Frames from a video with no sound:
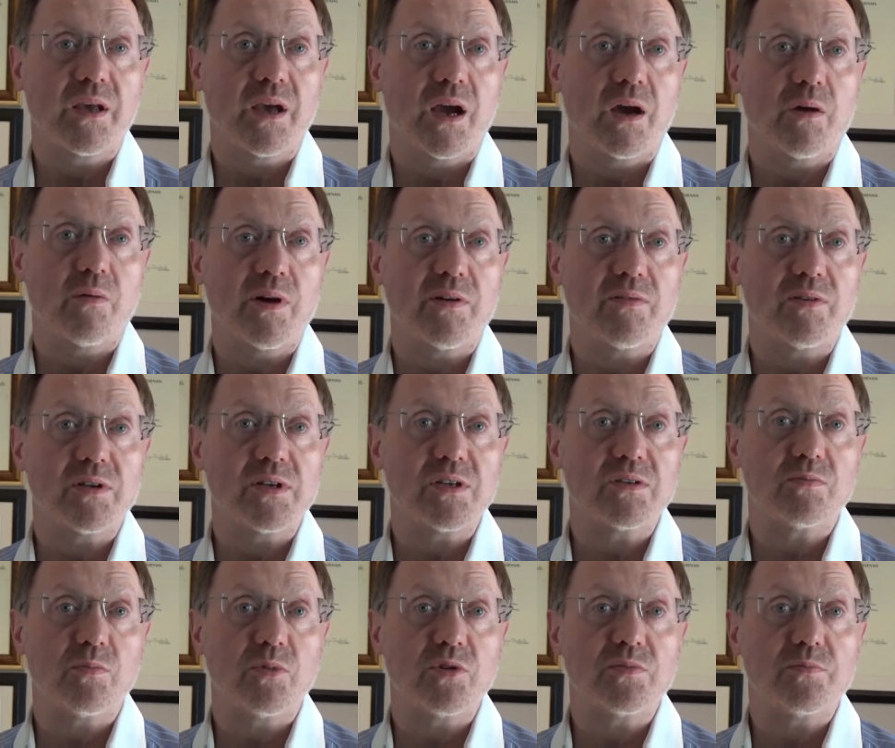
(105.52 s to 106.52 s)
However,
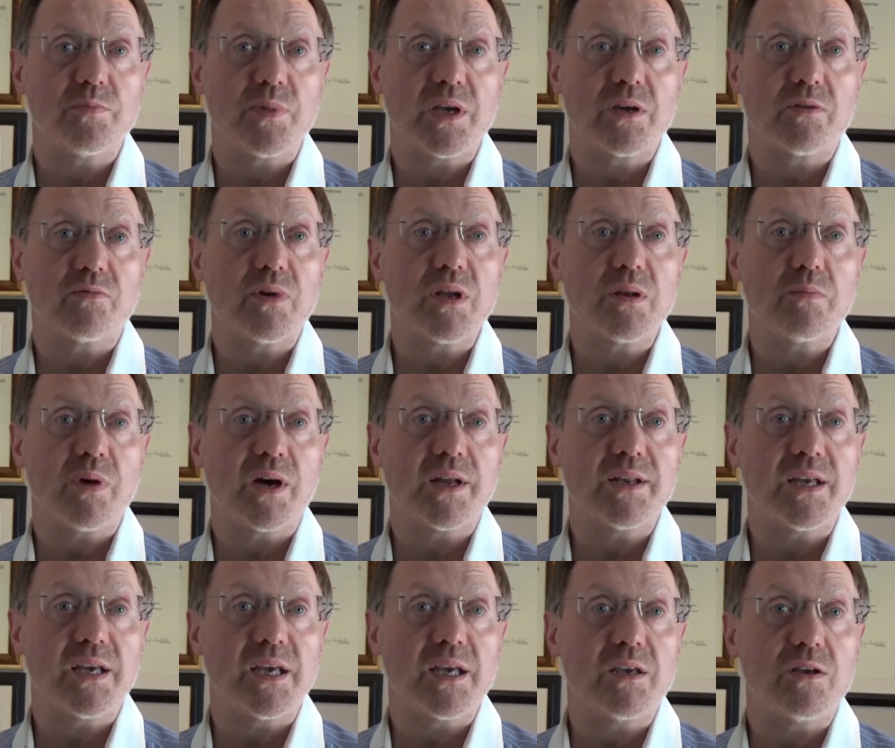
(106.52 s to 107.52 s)
this must be agreed by
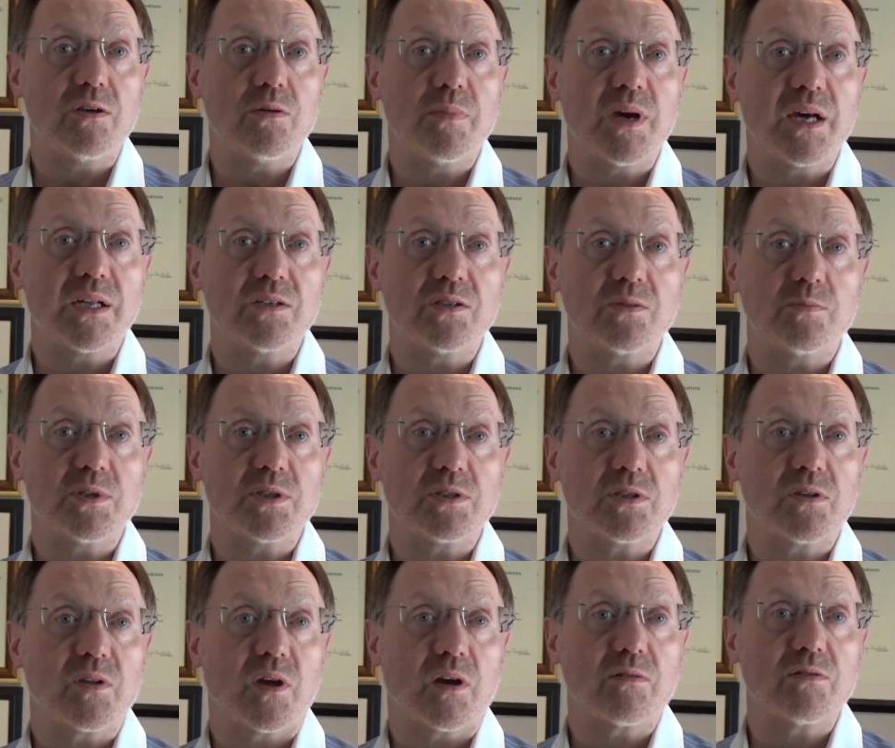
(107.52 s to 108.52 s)
the E U management
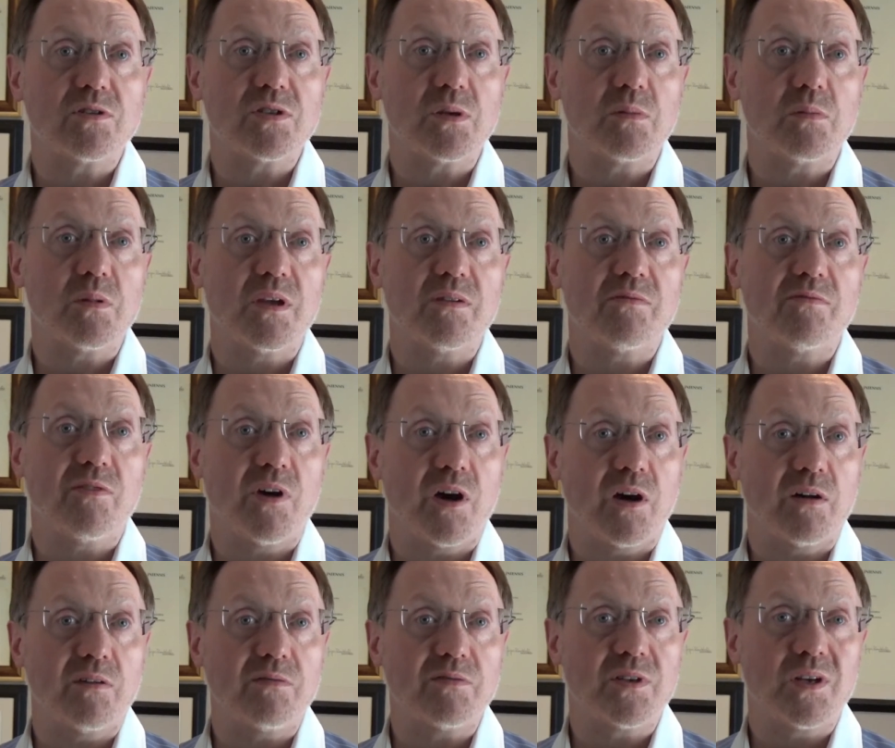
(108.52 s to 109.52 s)
authority
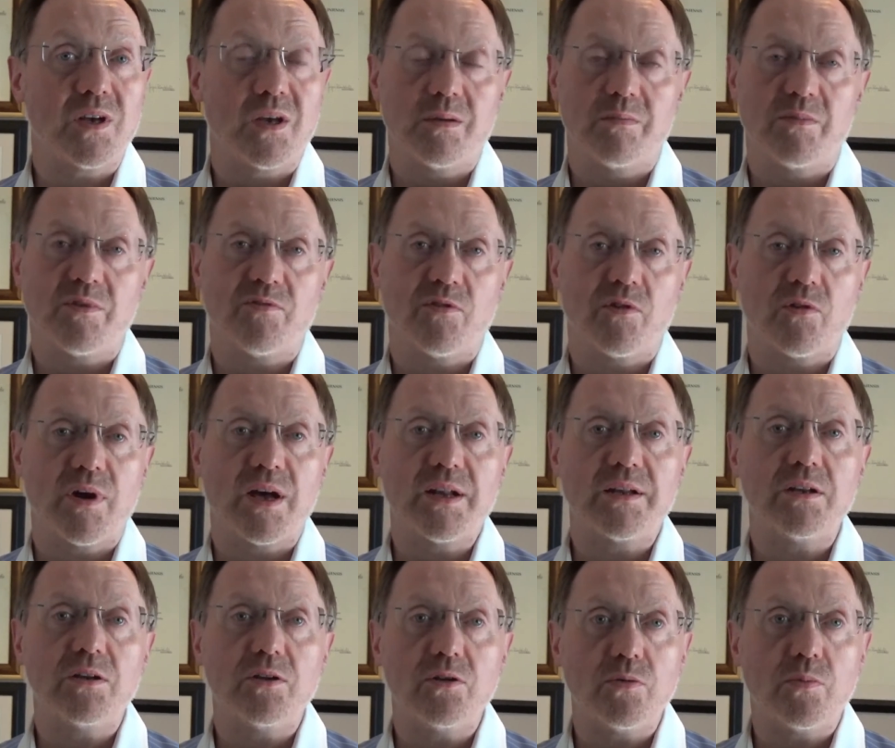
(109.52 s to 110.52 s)
involved before
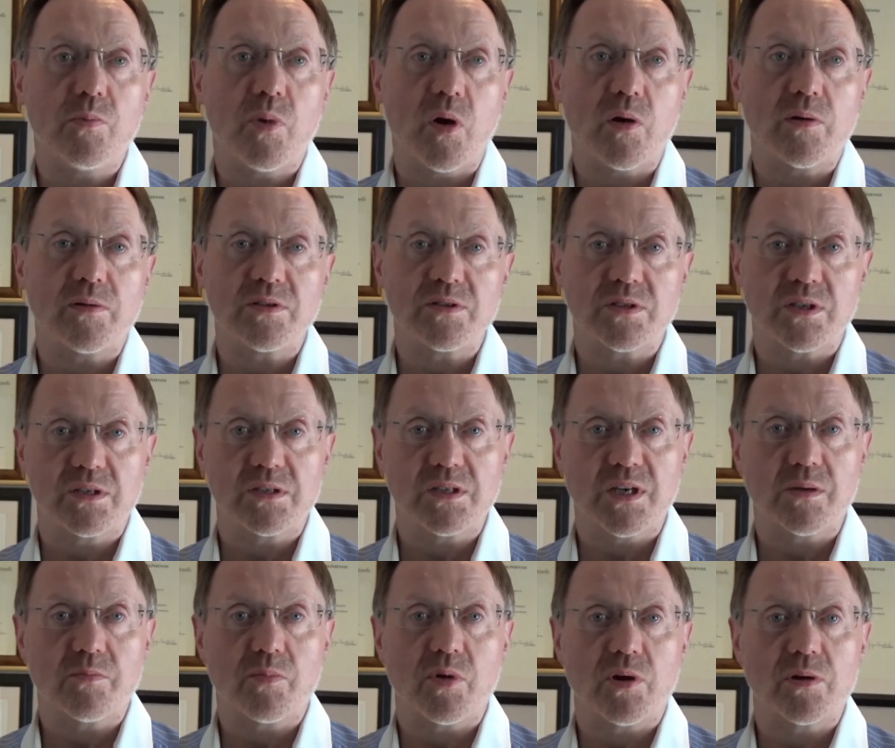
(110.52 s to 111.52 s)
any new partners can
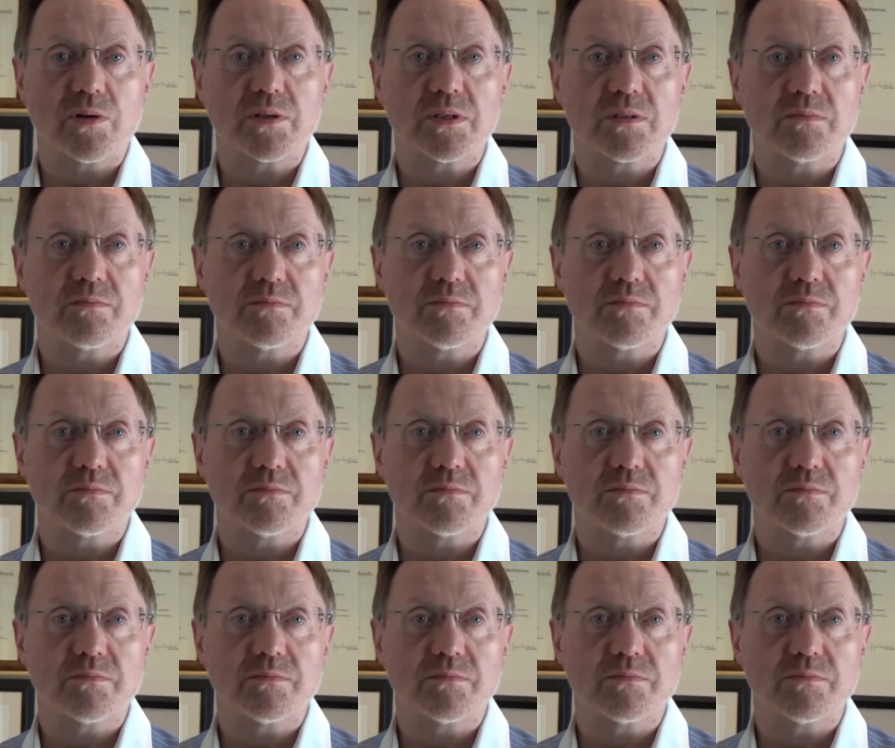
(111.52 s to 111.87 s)
take part.